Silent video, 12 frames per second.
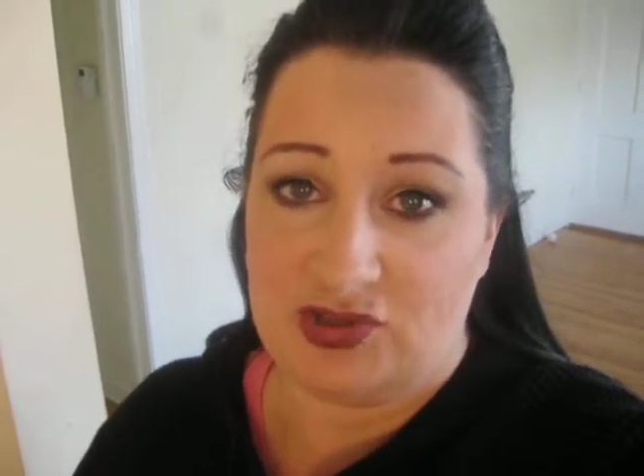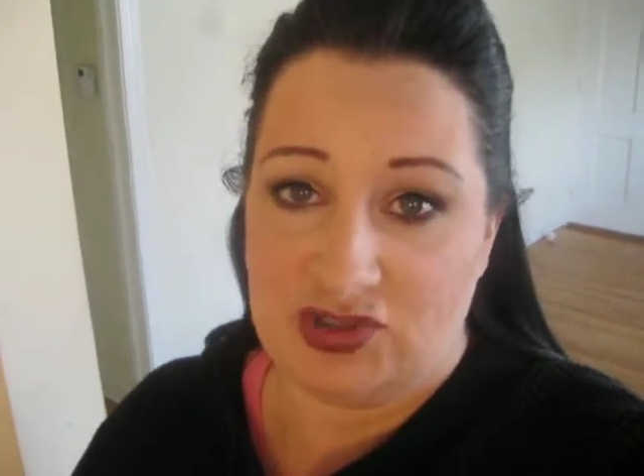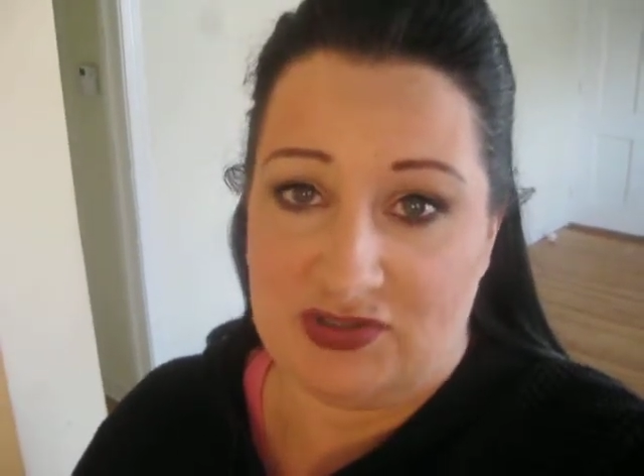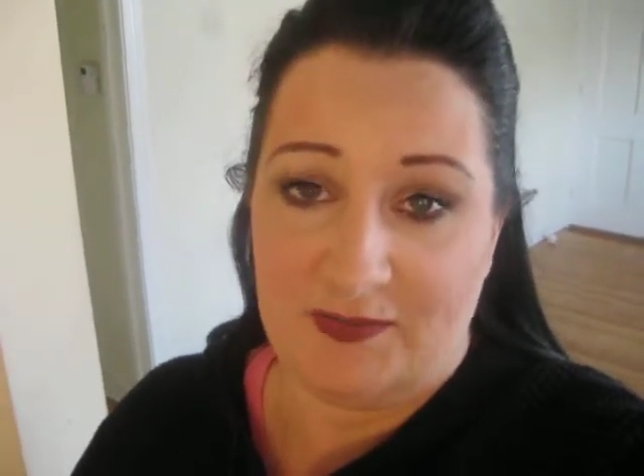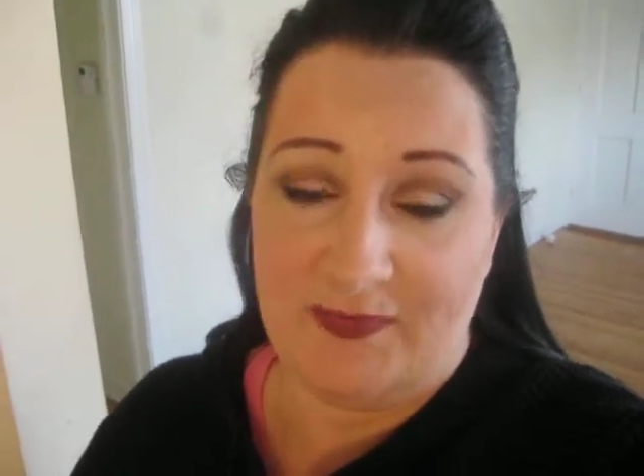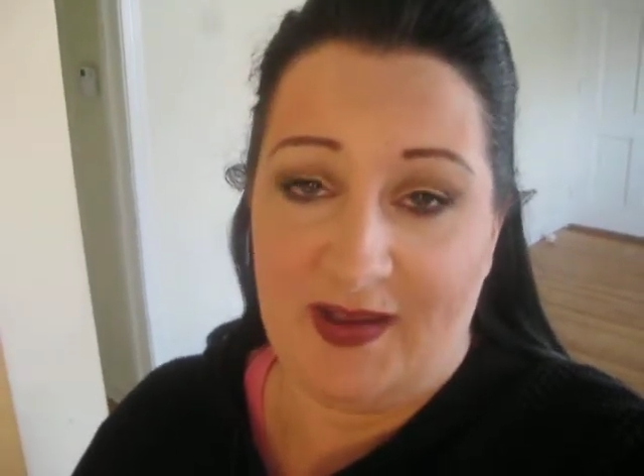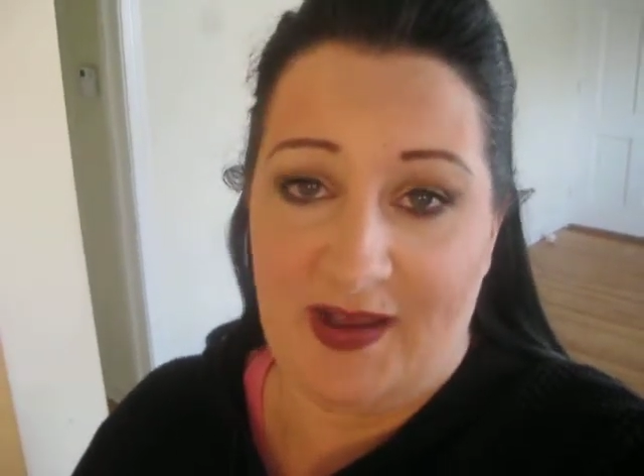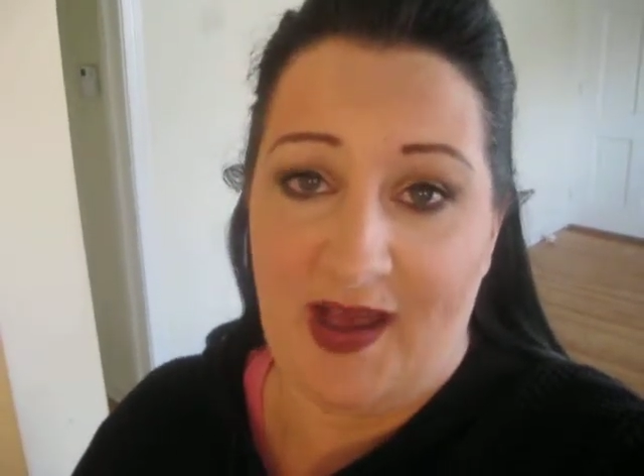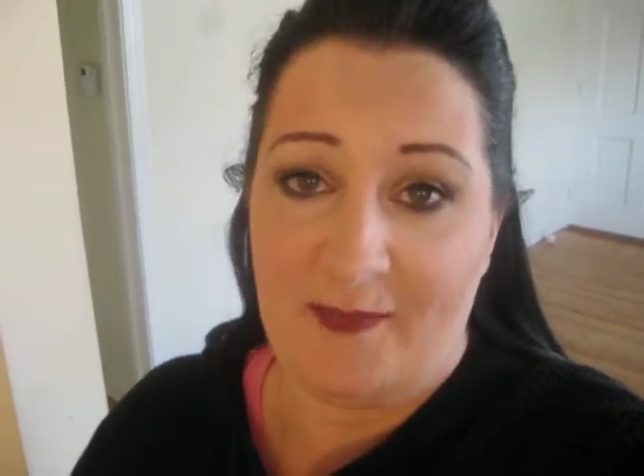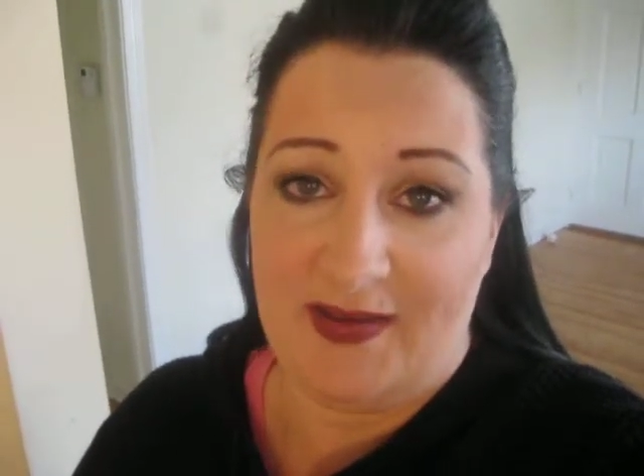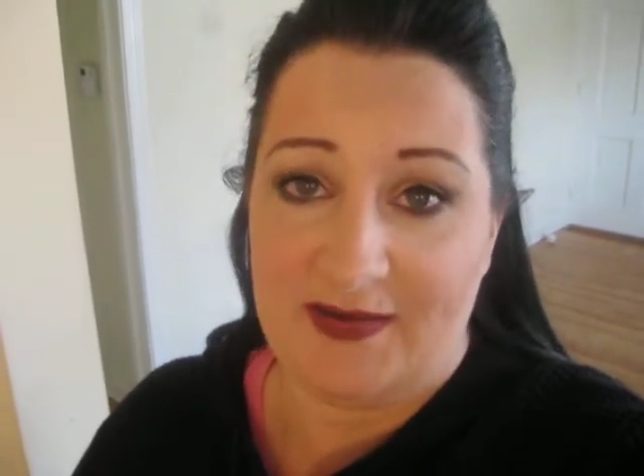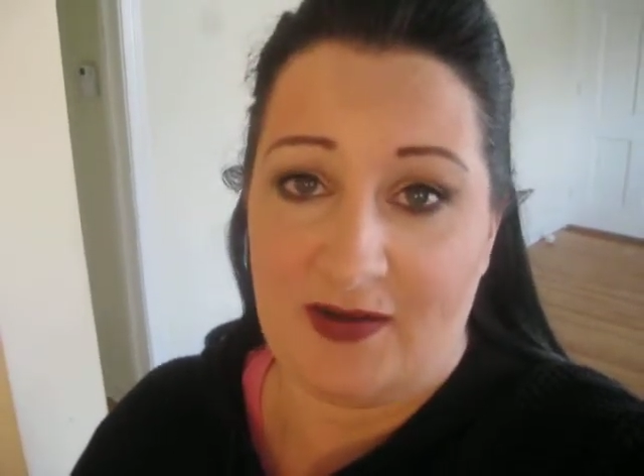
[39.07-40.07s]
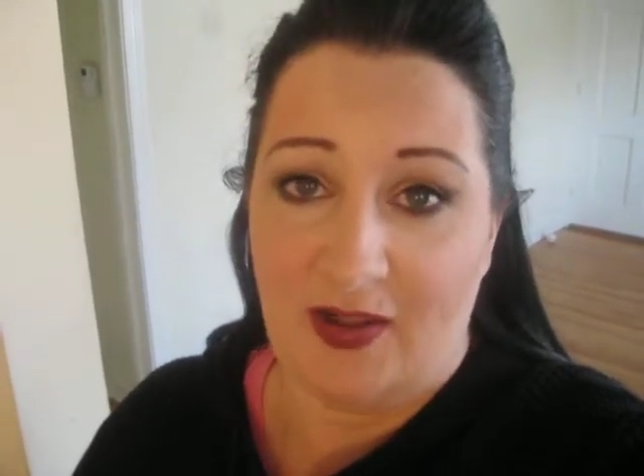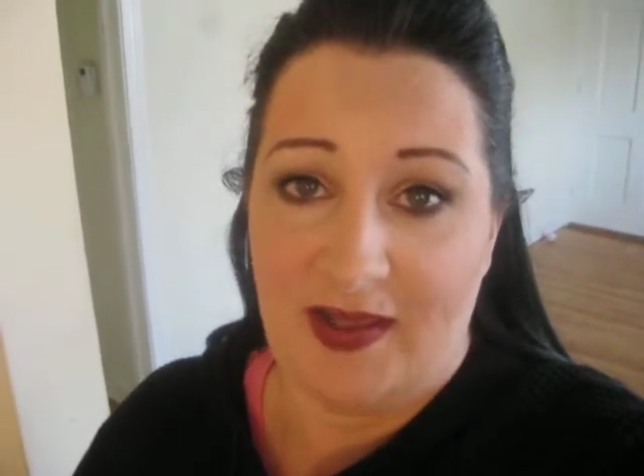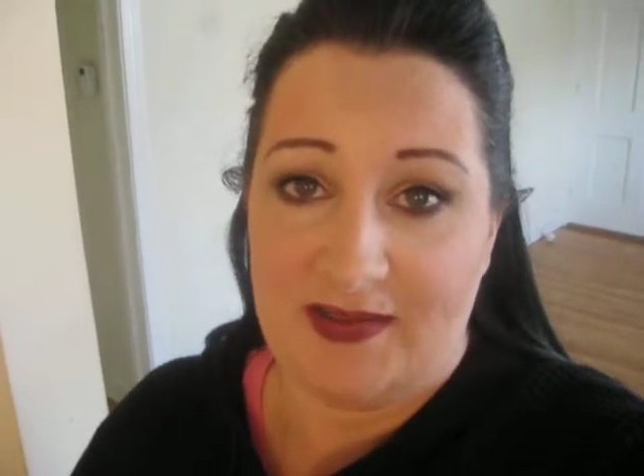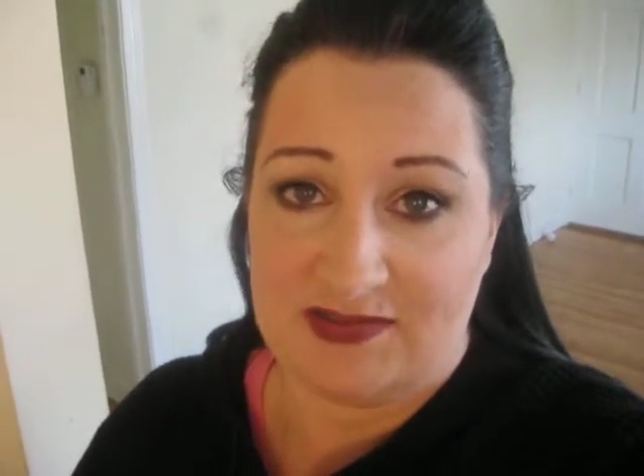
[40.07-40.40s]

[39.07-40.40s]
just leave me a comment and I'll